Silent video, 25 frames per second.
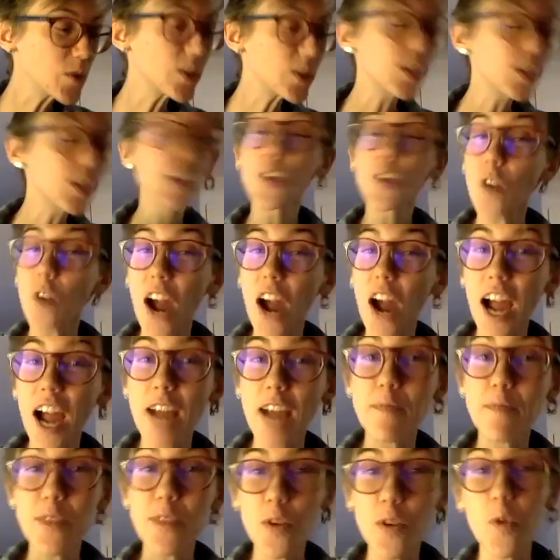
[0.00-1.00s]
describe
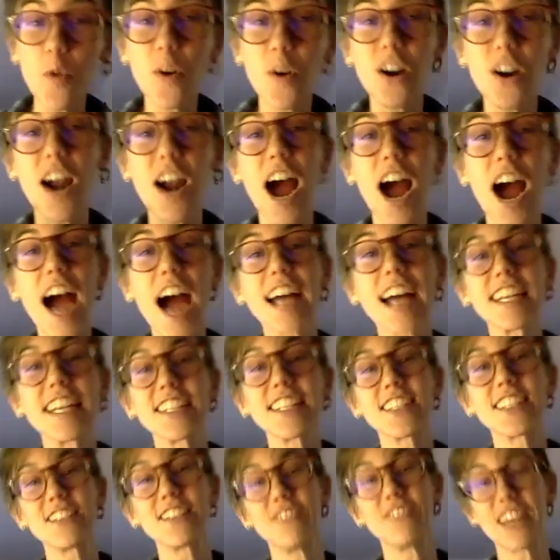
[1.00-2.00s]
your highest
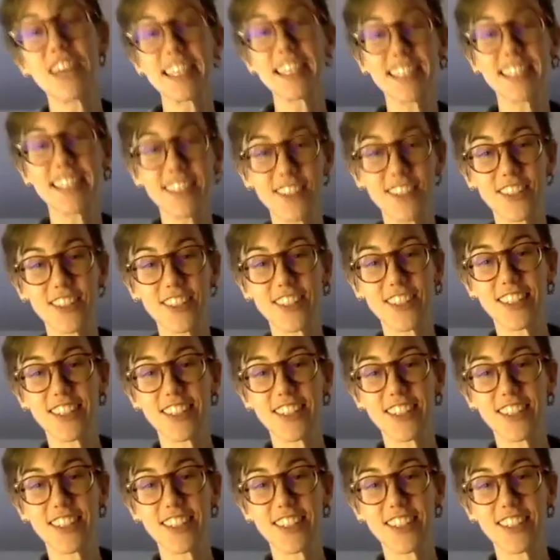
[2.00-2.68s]
advantage?